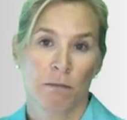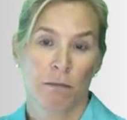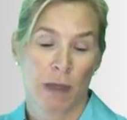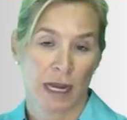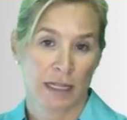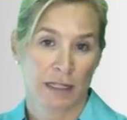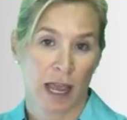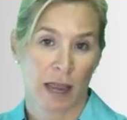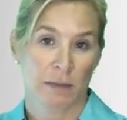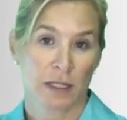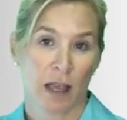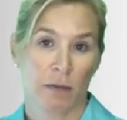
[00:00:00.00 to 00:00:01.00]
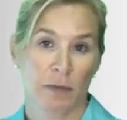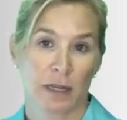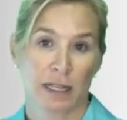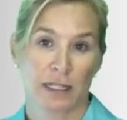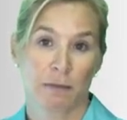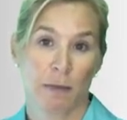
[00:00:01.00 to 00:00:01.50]
many times
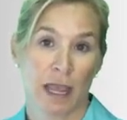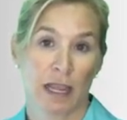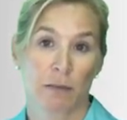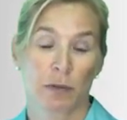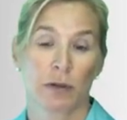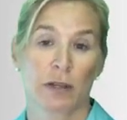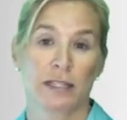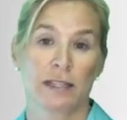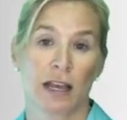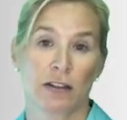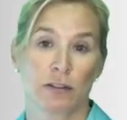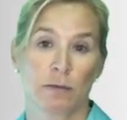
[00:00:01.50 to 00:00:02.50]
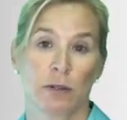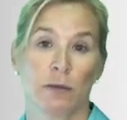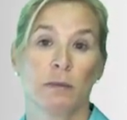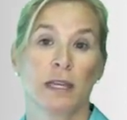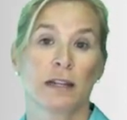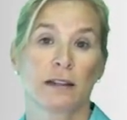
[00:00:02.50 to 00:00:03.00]
companies make employees eligible
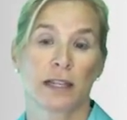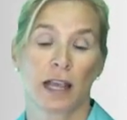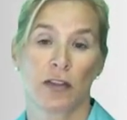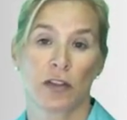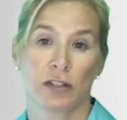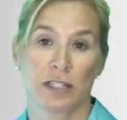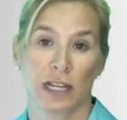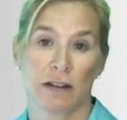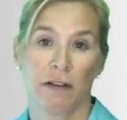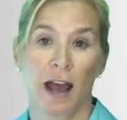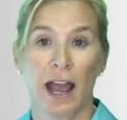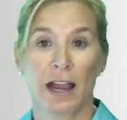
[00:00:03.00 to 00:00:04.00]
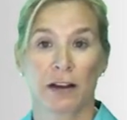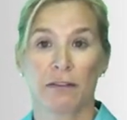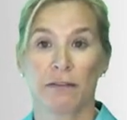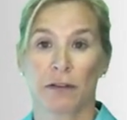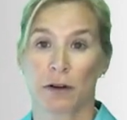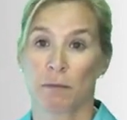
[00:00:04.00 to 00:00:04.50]
immediately on their date of hire
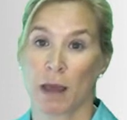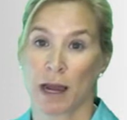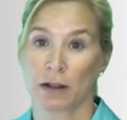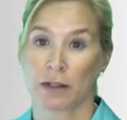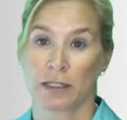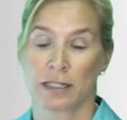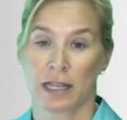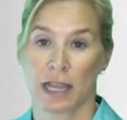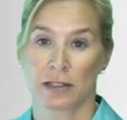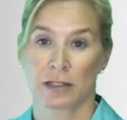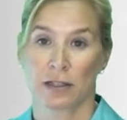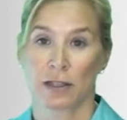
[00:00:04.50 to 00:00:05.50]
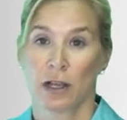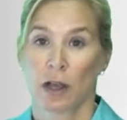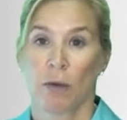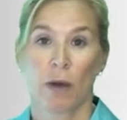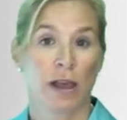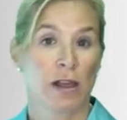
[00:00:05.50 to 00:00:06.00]
for medical and dental,
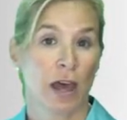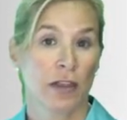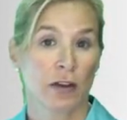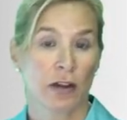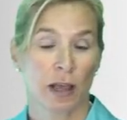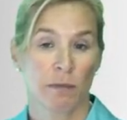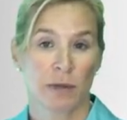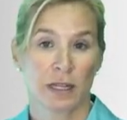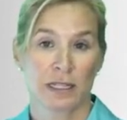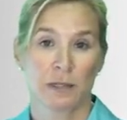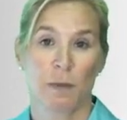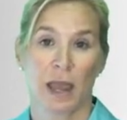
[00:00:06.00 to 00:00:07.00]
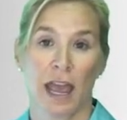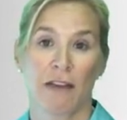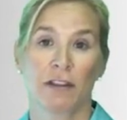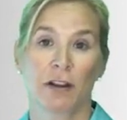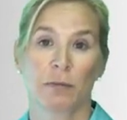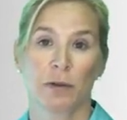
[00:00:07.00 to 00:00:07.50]
while other companies may
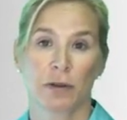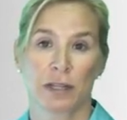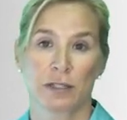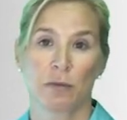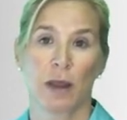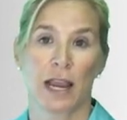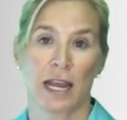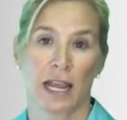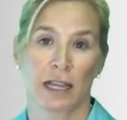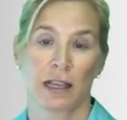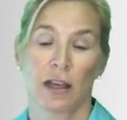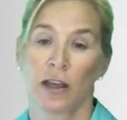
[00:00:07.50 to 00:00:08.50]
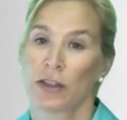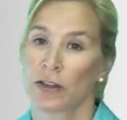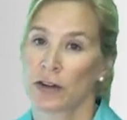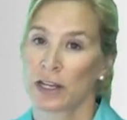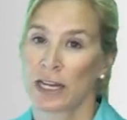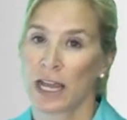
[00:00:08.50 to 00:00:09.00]
have their employees waiting
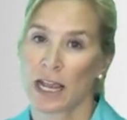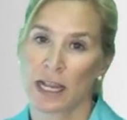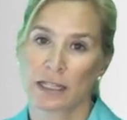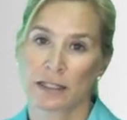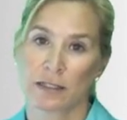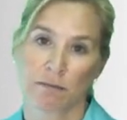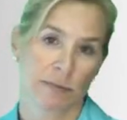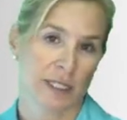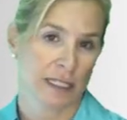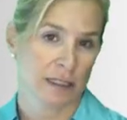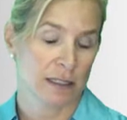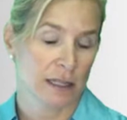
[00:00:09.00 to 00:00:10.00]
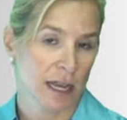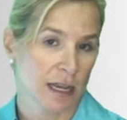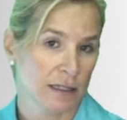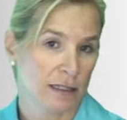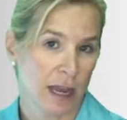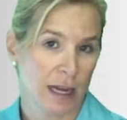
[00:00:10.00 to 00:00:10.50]
30 days, 60
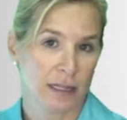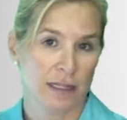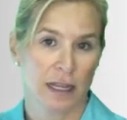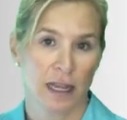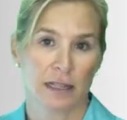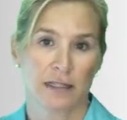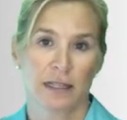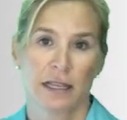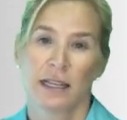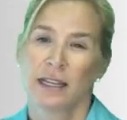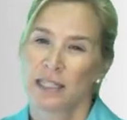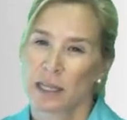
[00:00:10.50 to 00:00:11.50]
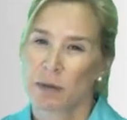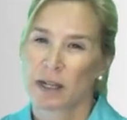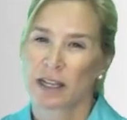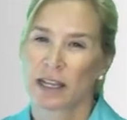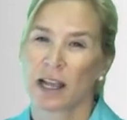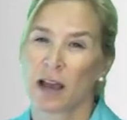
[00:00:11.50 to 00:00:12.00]
days, 90 days.
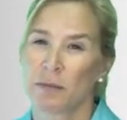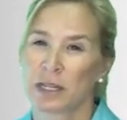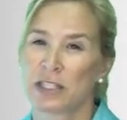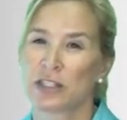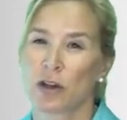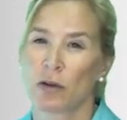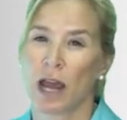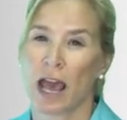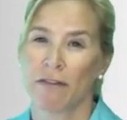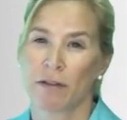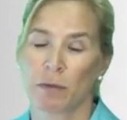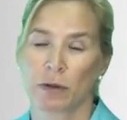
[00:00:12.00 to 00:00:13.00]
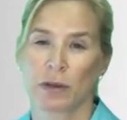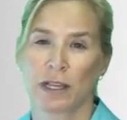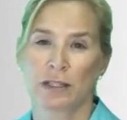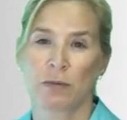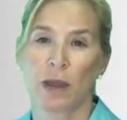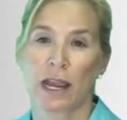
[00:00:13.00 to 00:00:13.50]
Typically, companies don't have
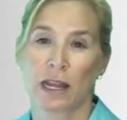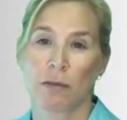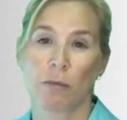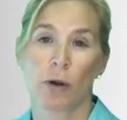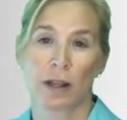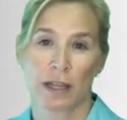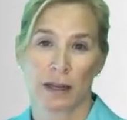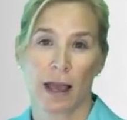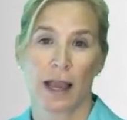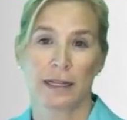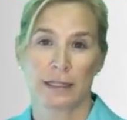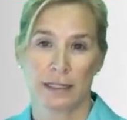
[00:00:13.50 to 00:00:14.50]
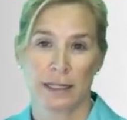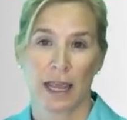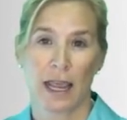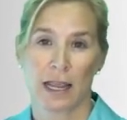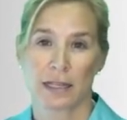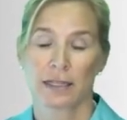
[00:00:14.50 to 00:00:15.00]
employees waiting more than 90
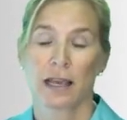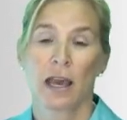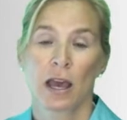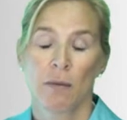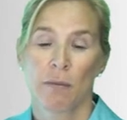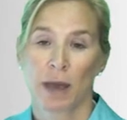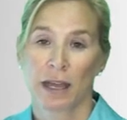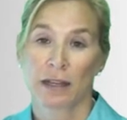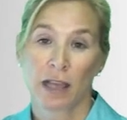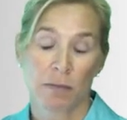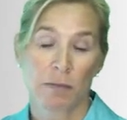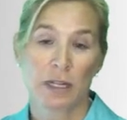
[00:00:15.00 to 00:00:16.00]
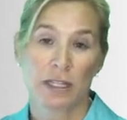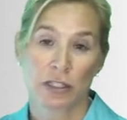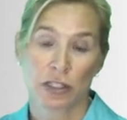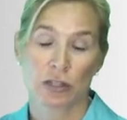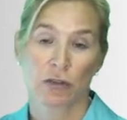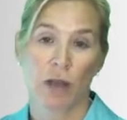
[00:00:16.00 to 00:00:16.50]
days, but companies
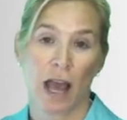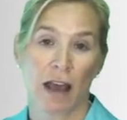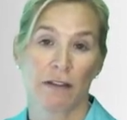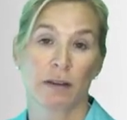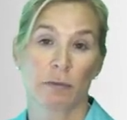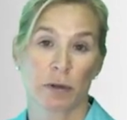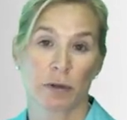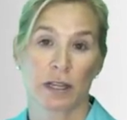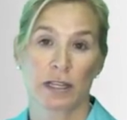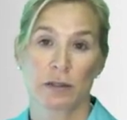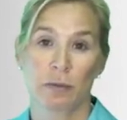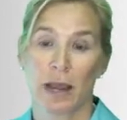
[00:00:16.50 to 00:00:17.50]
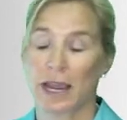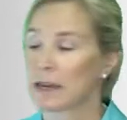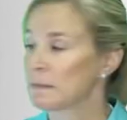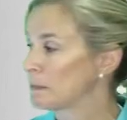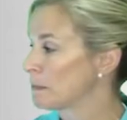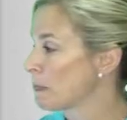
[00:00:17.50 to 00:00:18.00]
do have employees wait.